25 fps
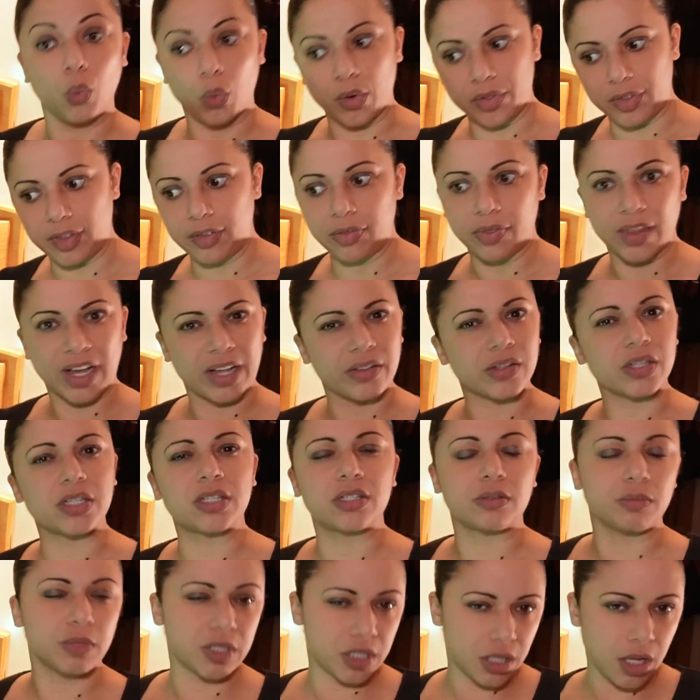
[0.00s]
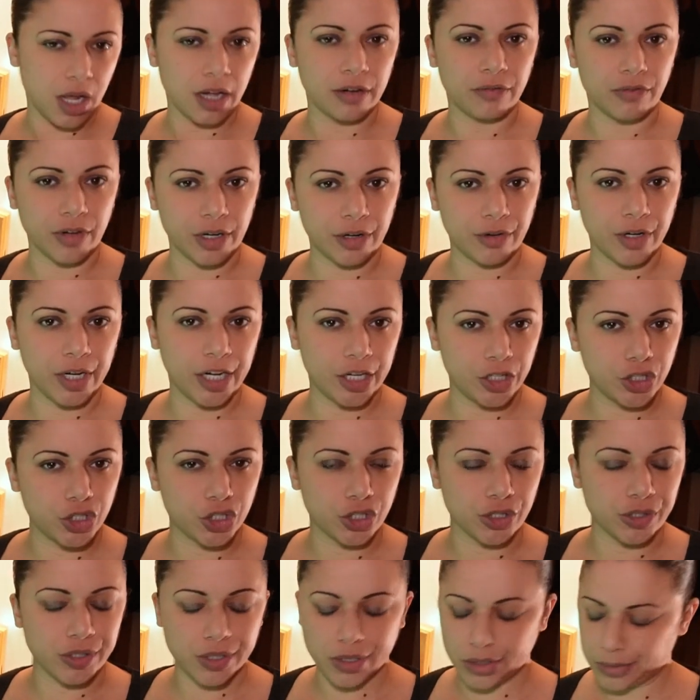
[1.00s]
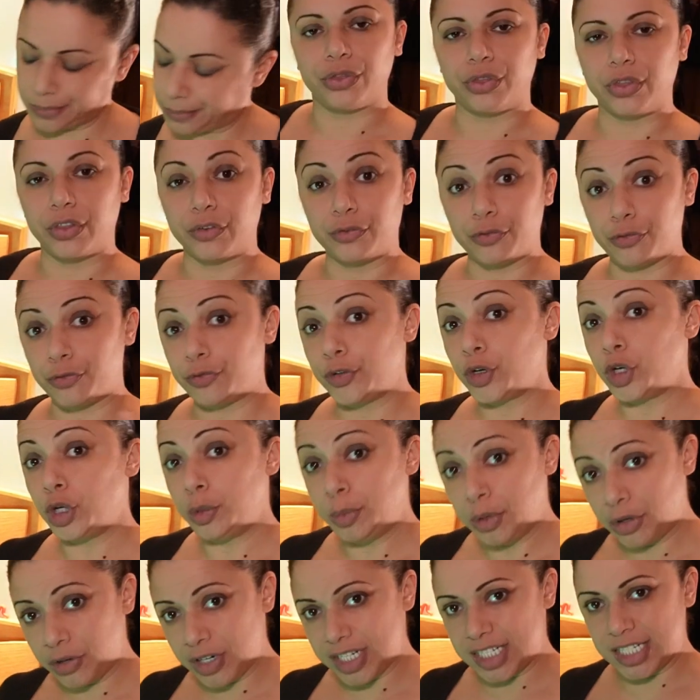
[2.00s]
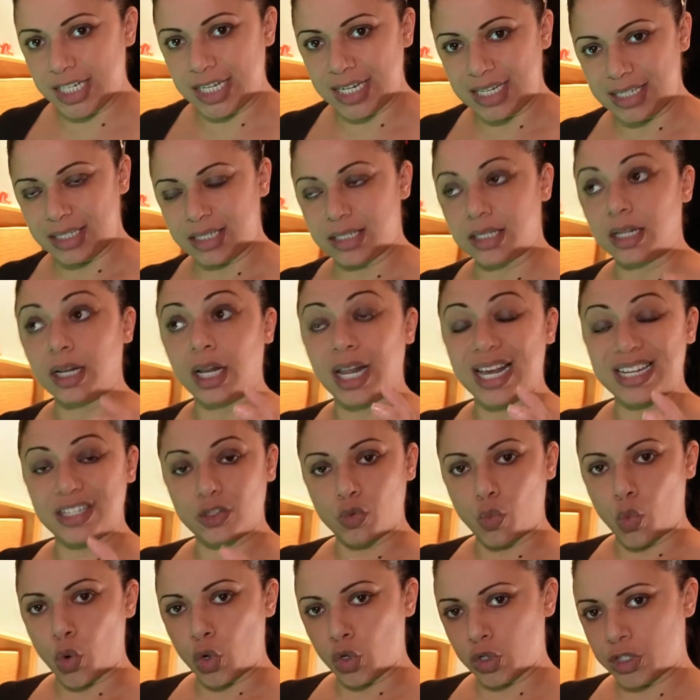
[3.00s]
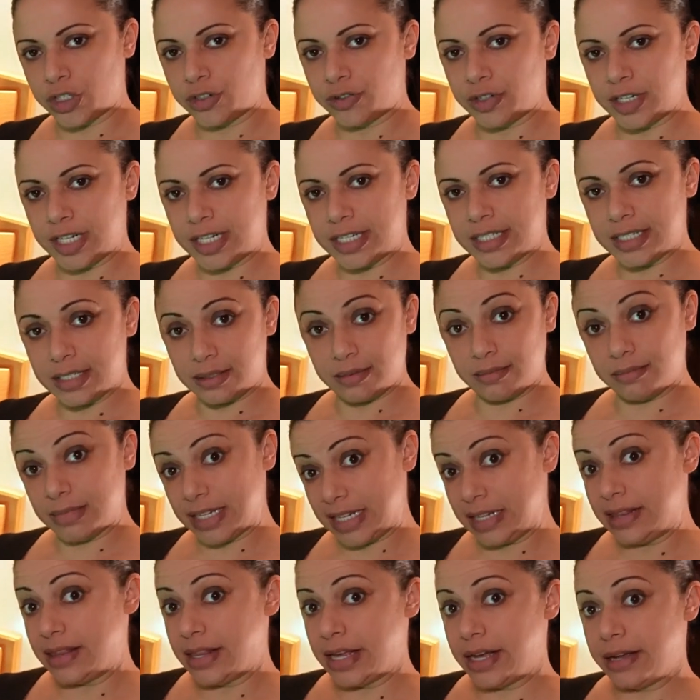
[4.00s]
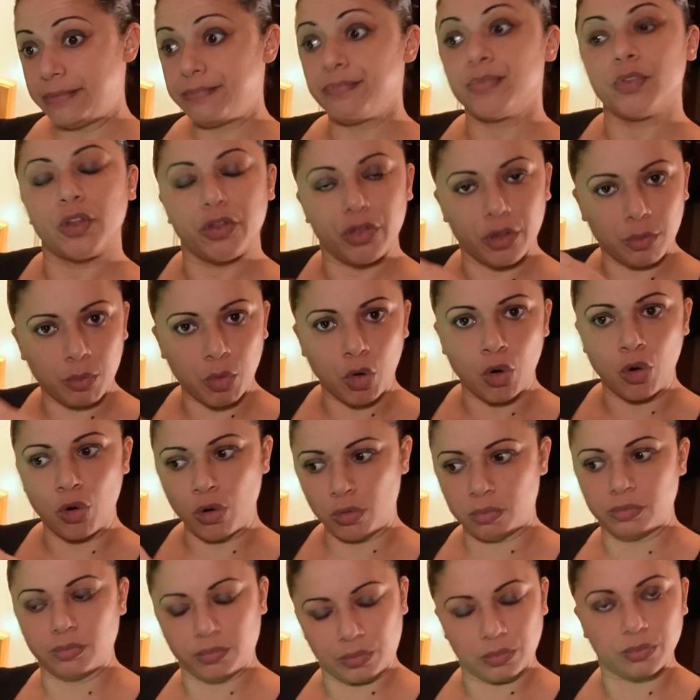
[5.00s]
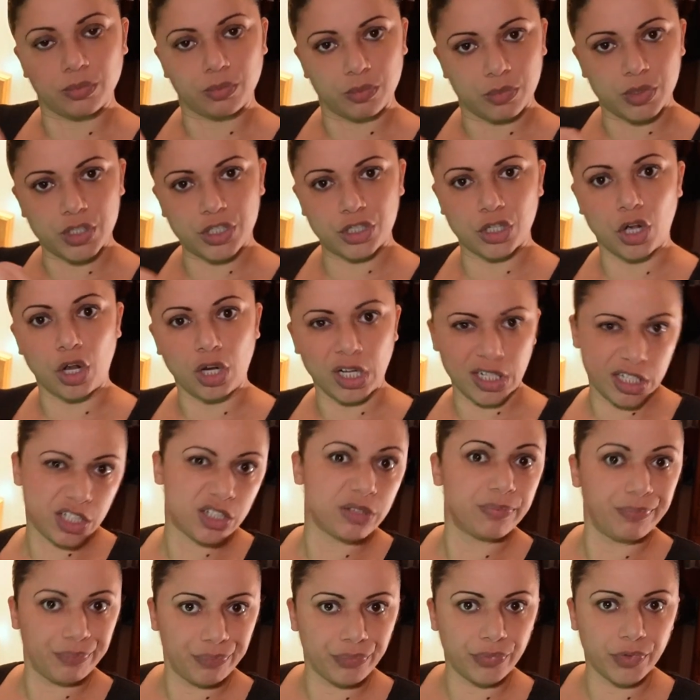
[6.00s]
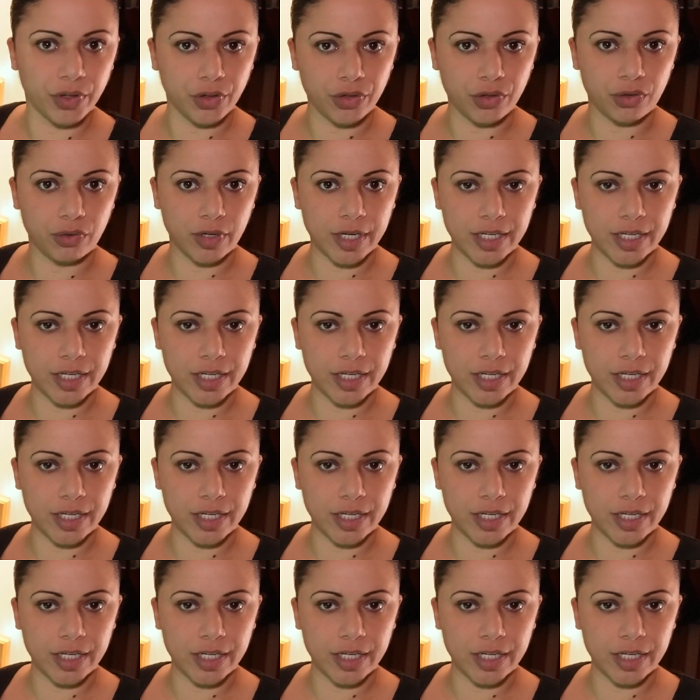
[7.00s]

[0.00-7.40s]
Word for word: within that there's some slight variations. The firmer it is, the less water it is in there and the more solid that there